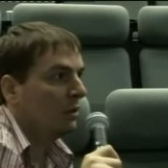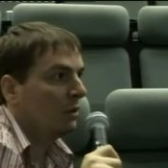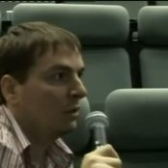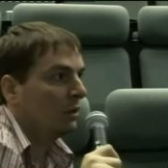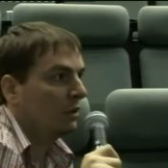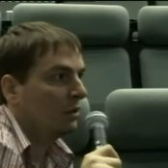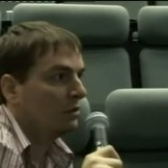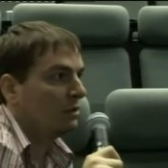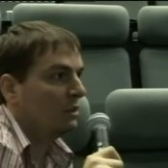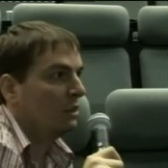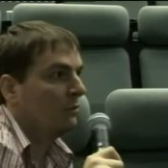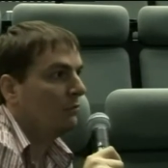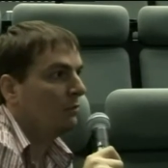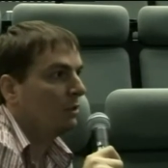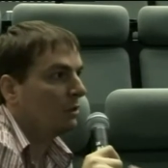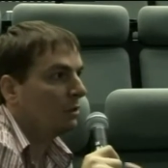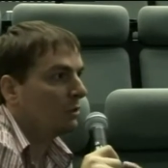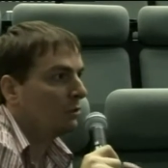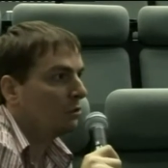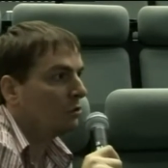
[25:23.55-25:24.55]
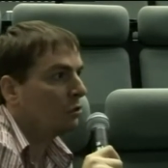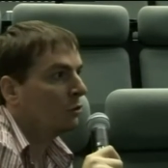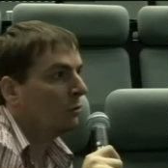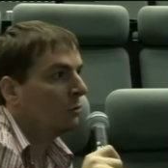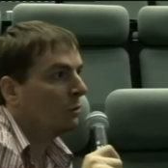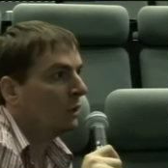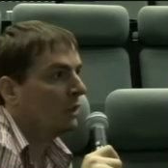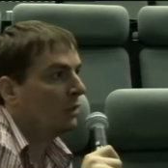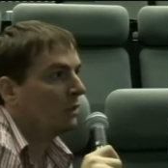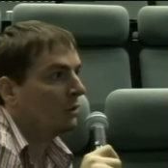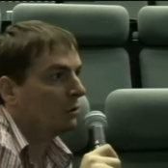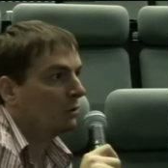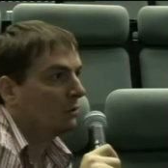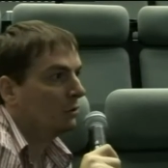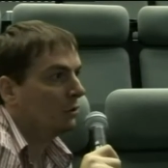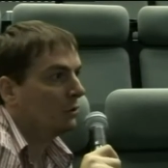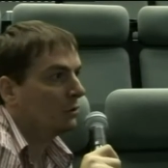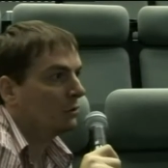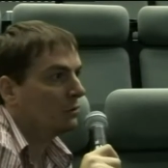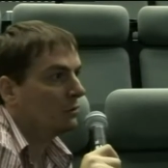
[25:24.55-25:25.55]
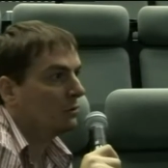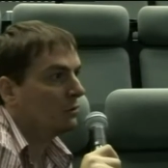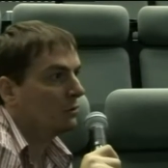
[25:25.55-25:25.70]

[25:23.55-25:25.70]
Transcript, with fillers: and see if they're cross-compiling or not.